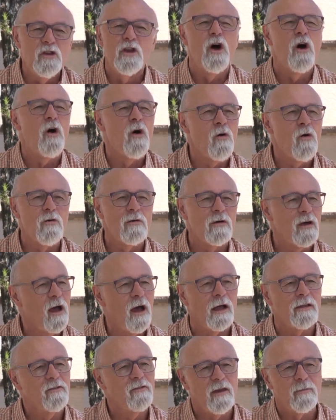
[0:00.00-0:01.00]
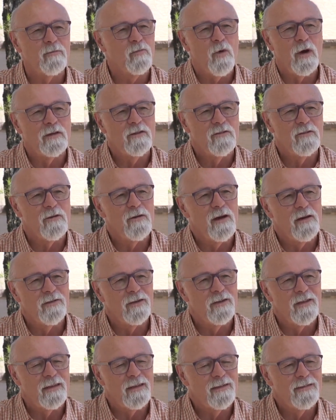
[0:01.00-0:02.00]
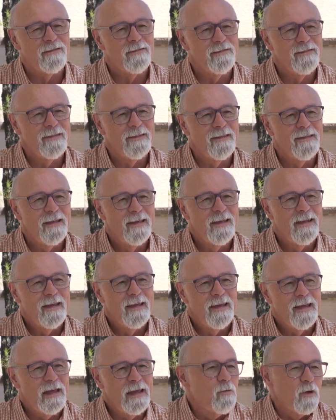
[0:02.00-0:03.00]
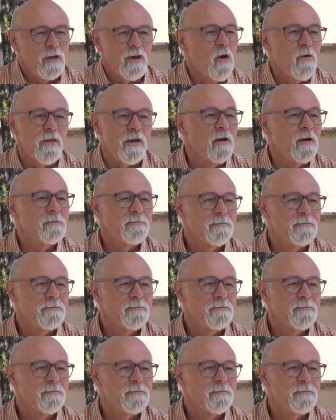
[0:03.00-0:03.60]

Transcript: no concept whatsoever that he would go